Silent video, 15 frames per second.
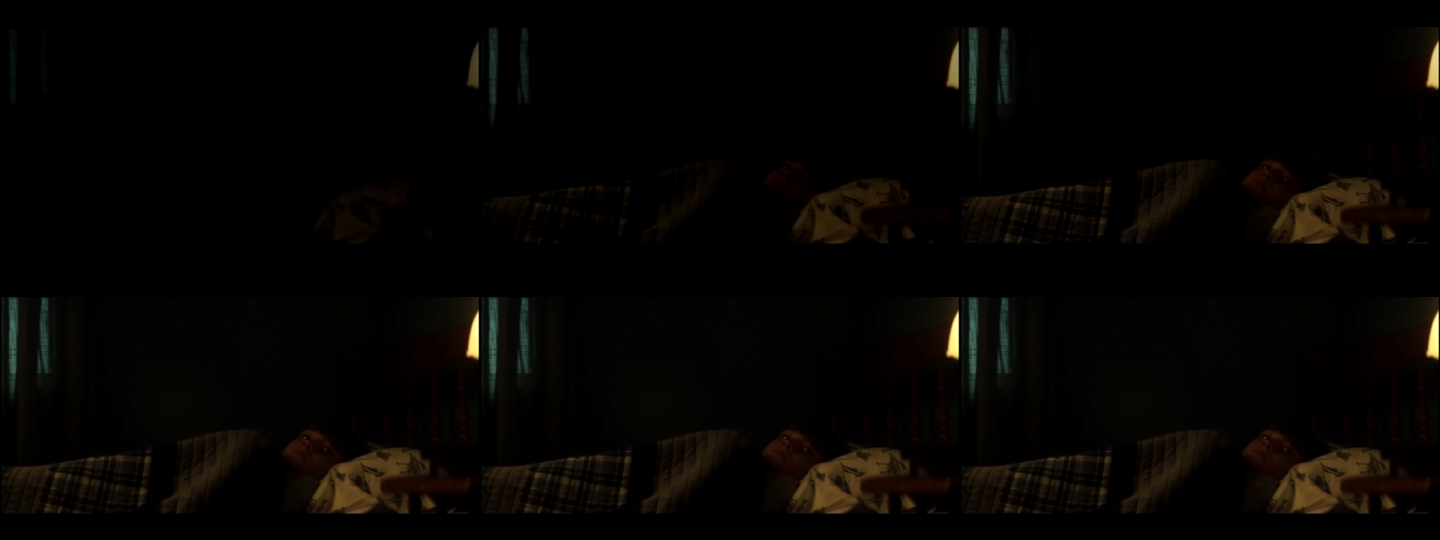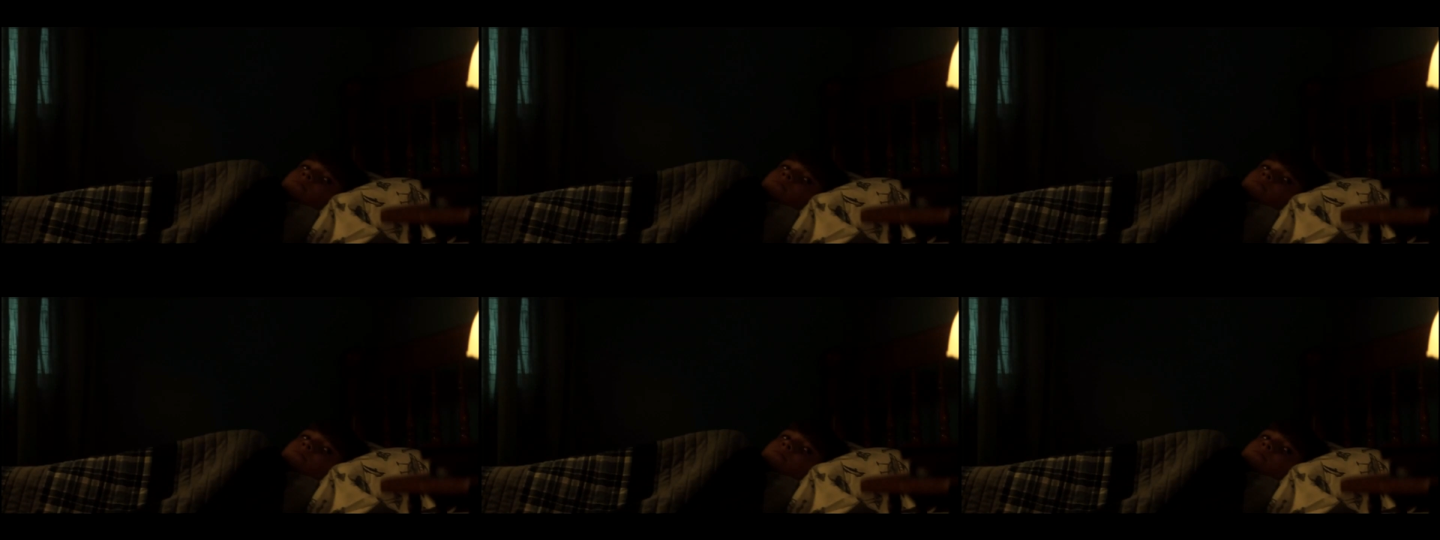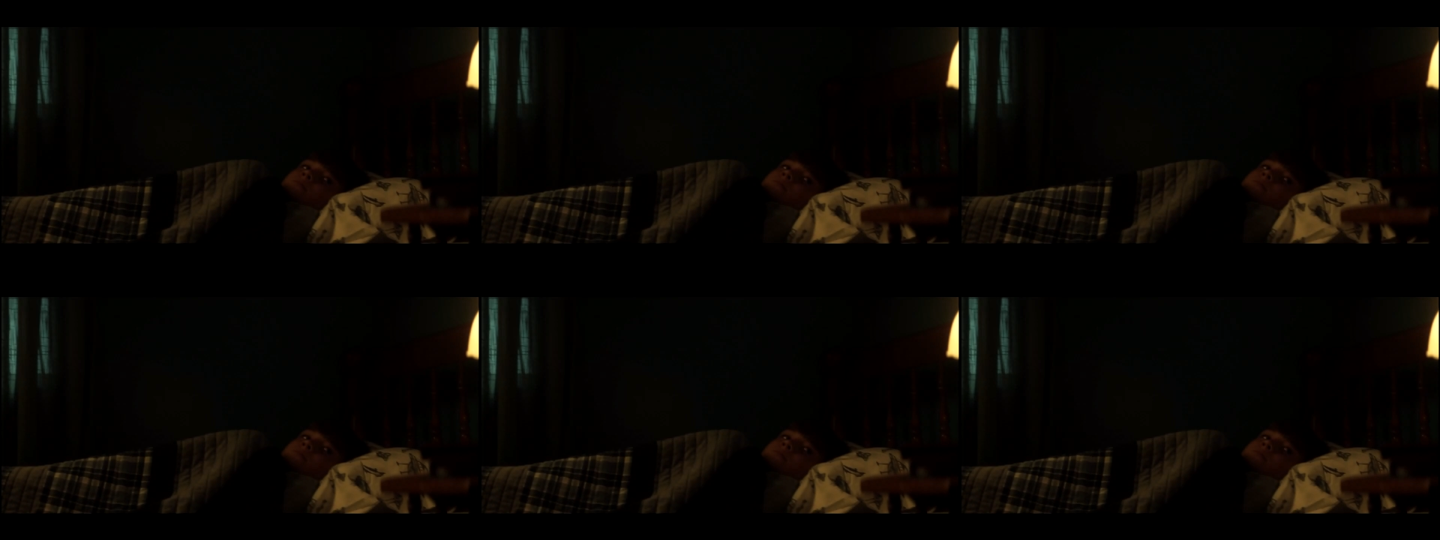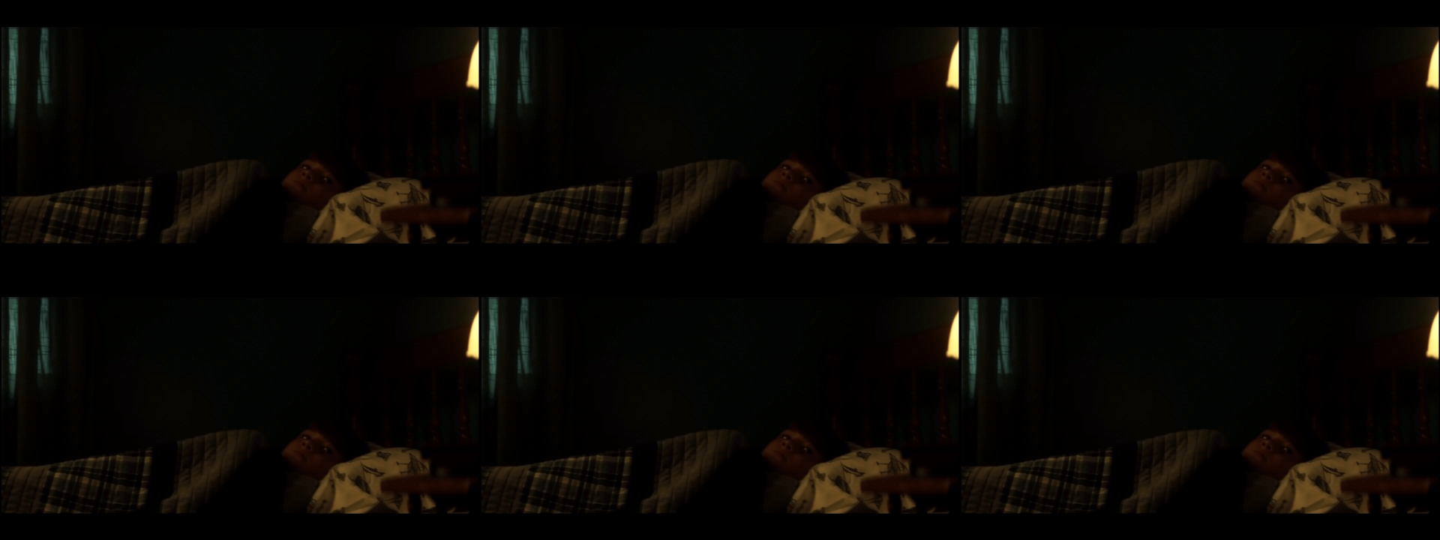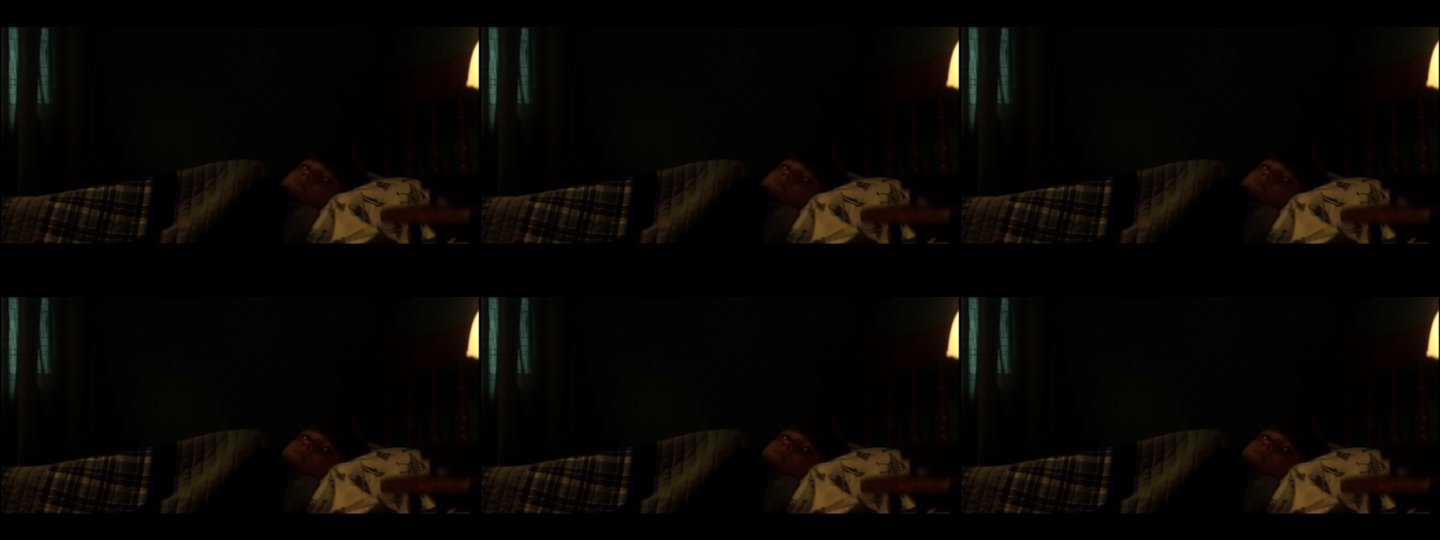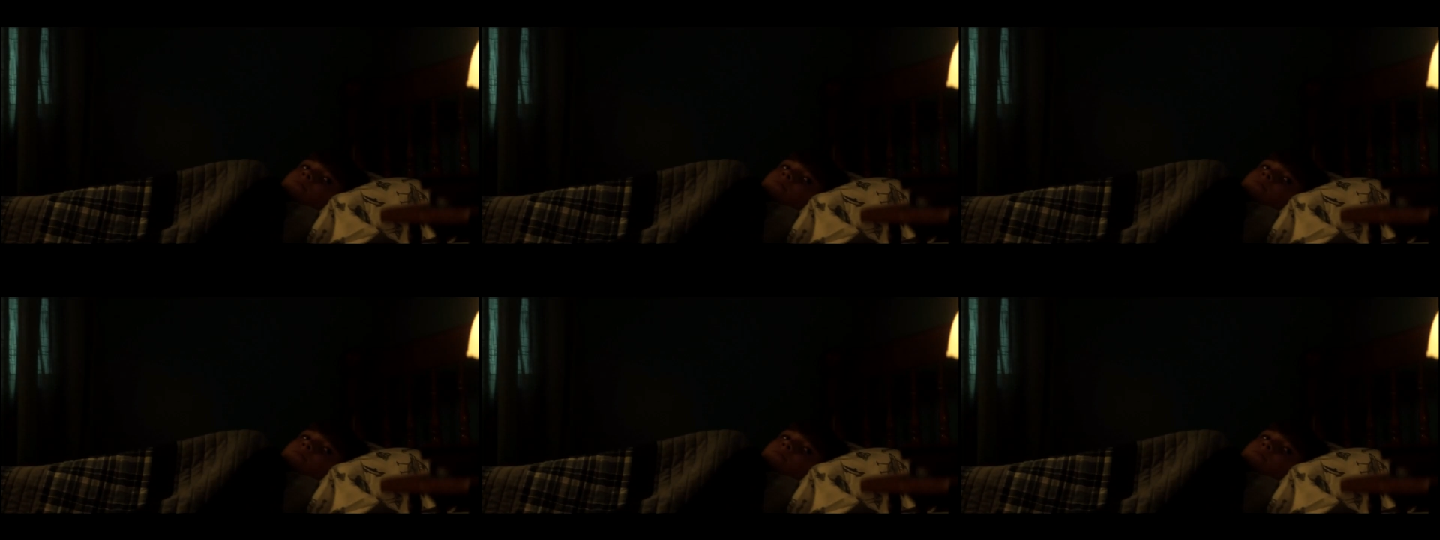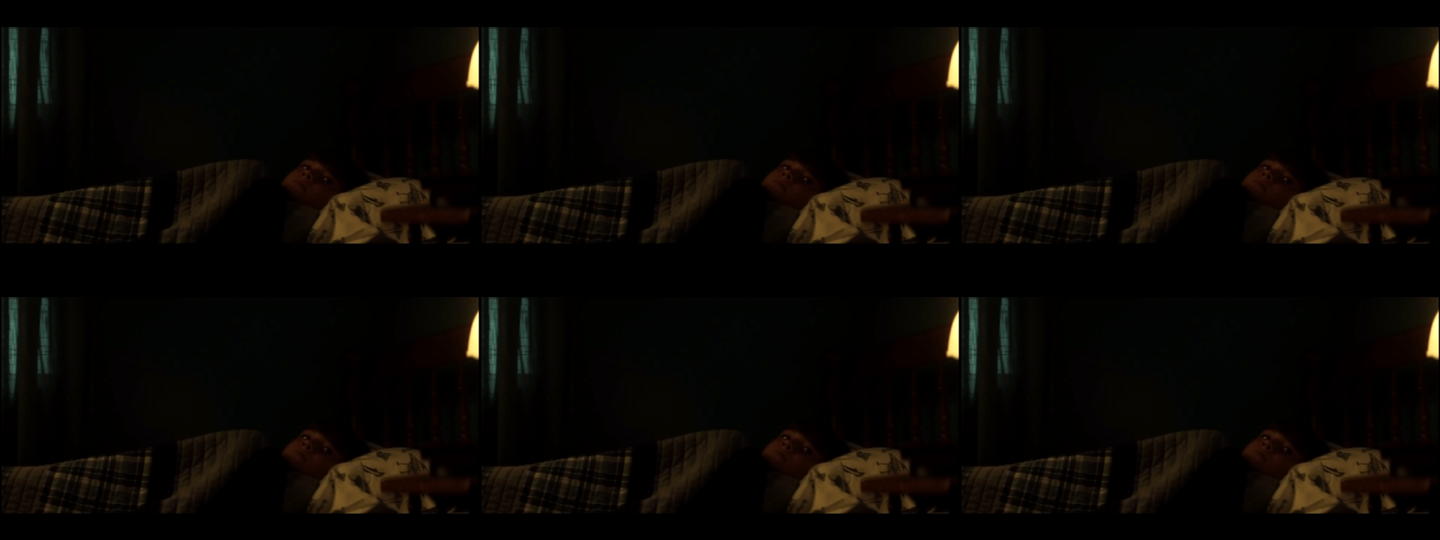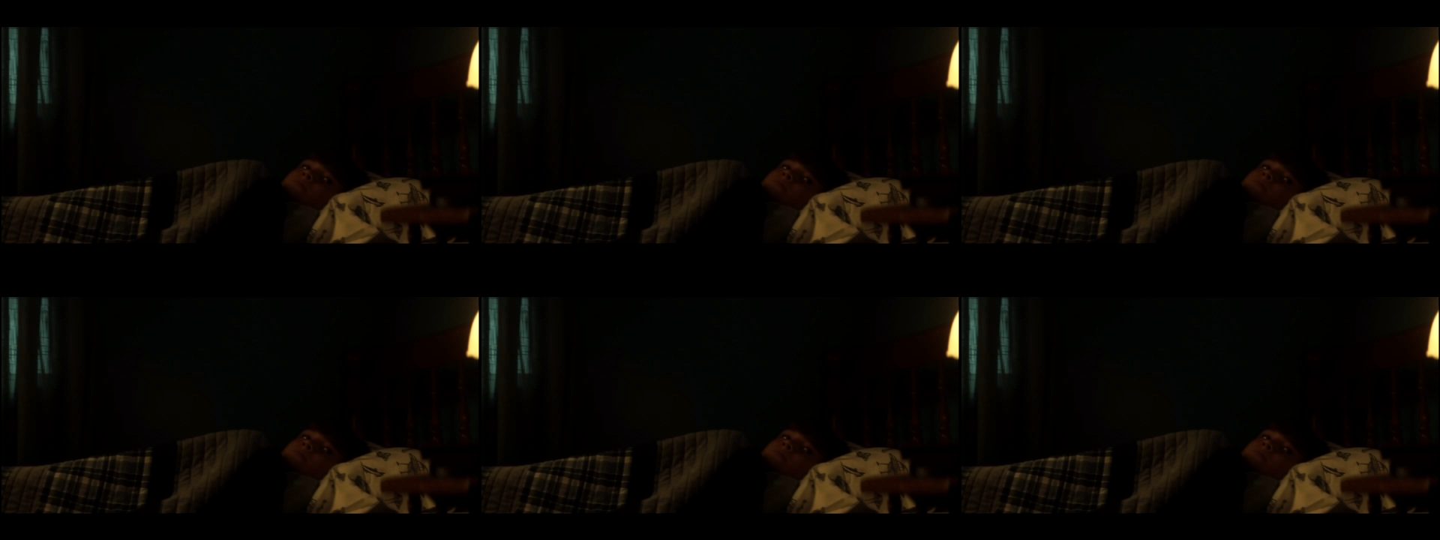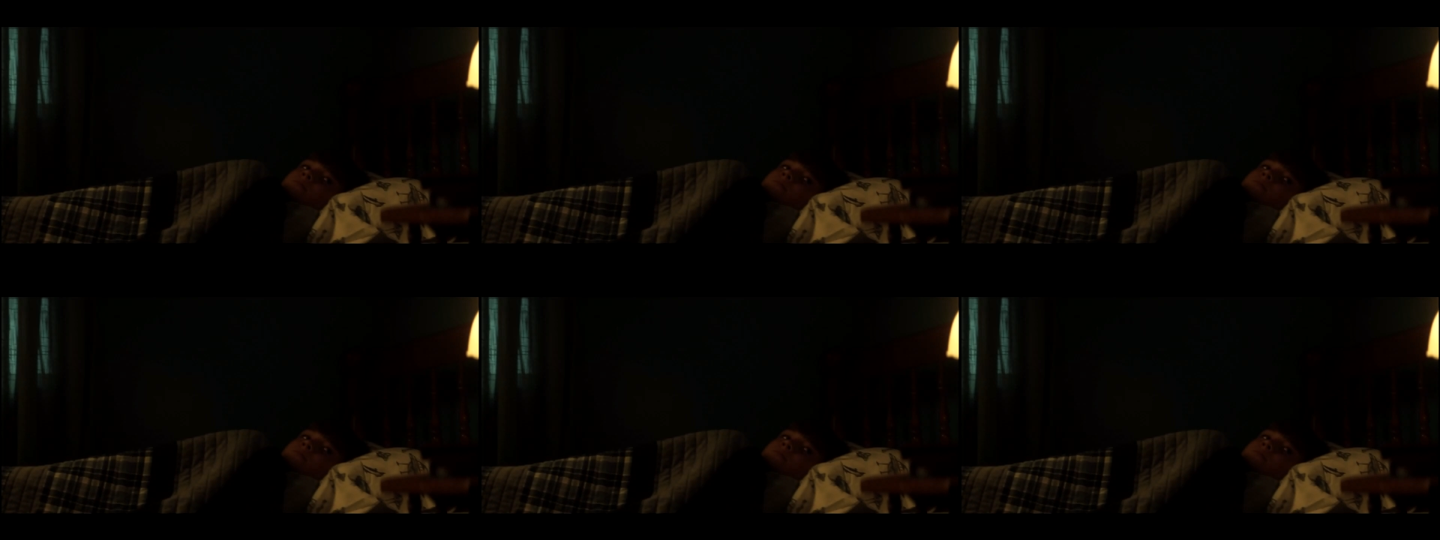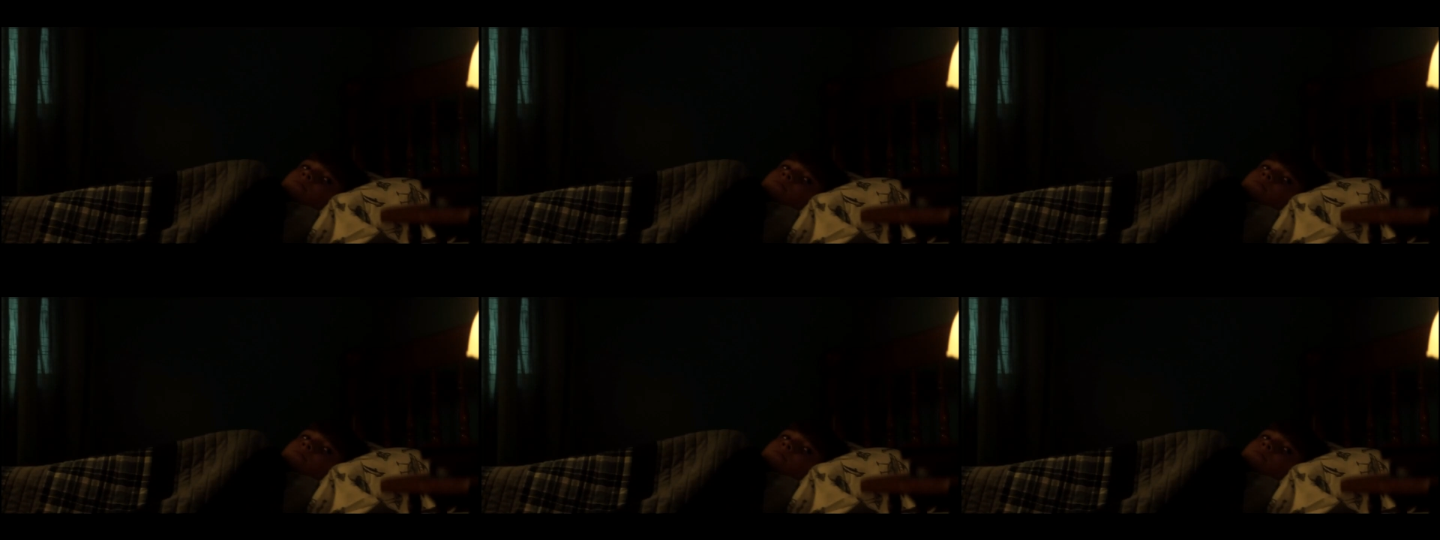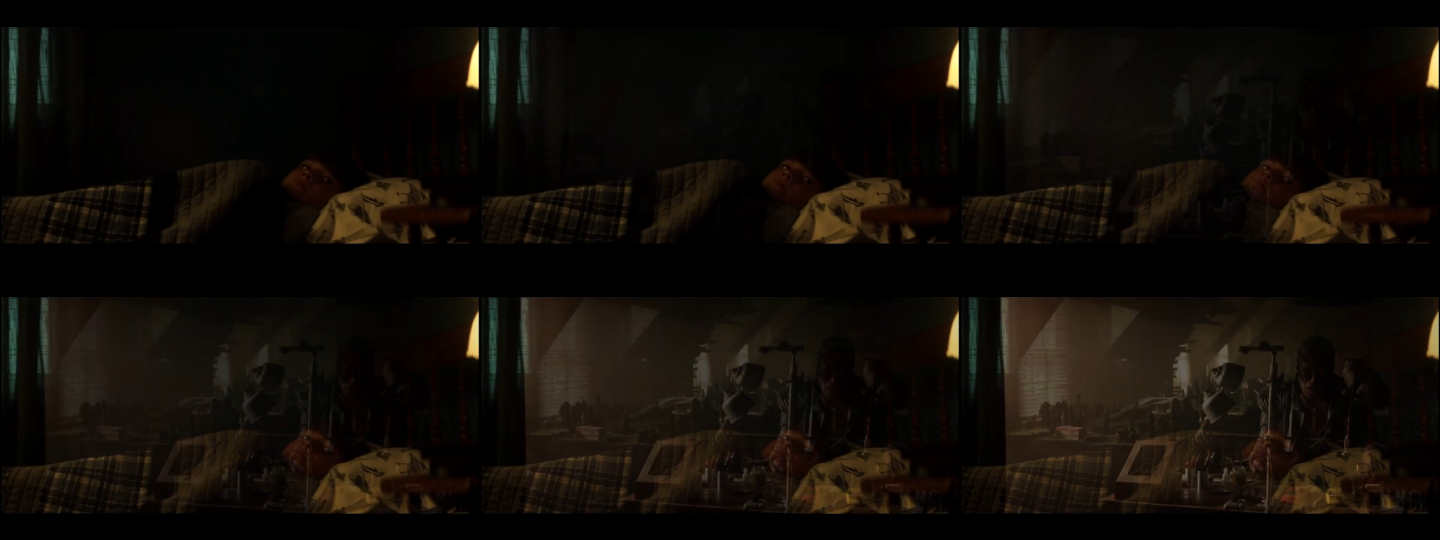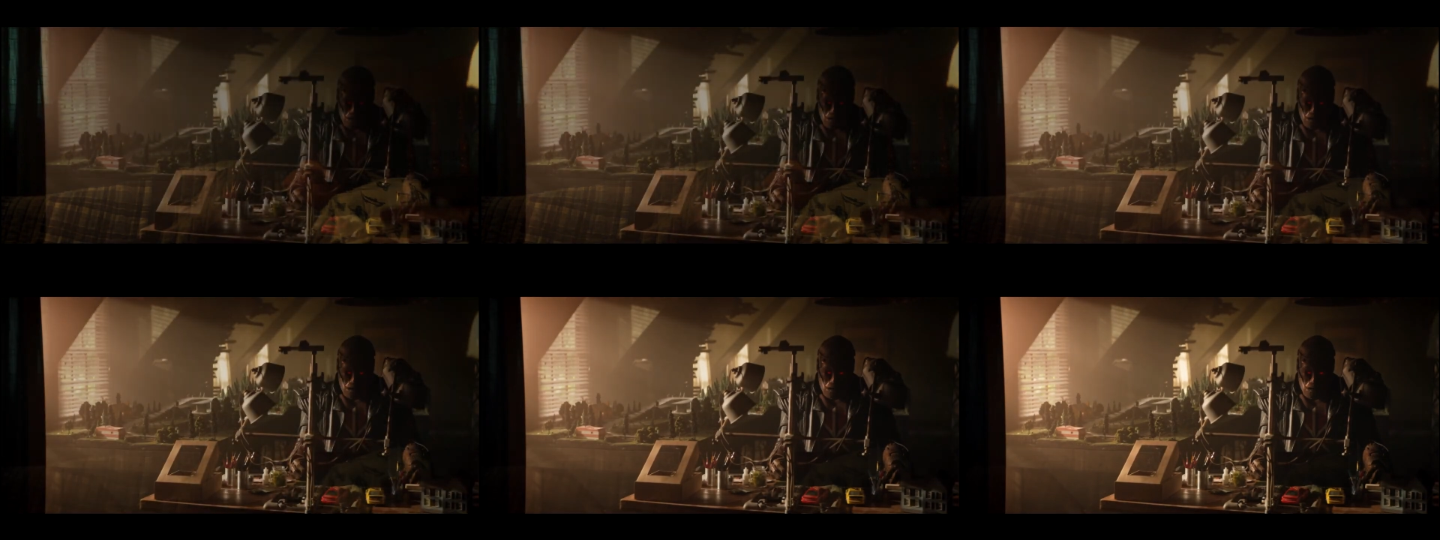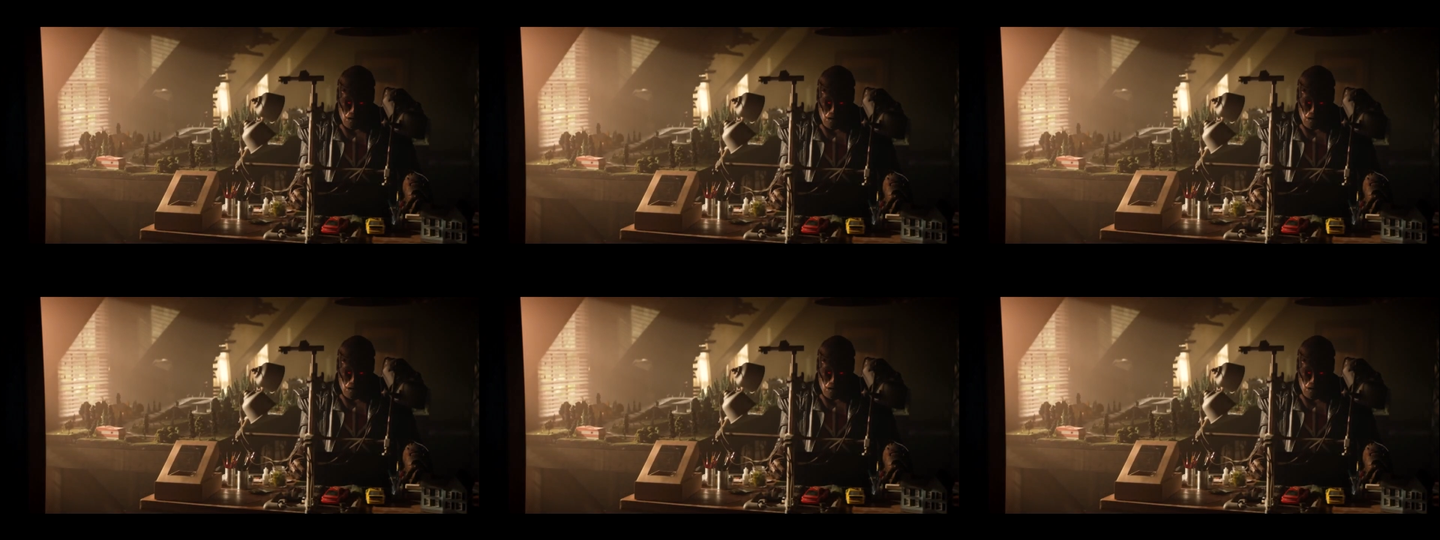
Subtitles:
(no speaker visible)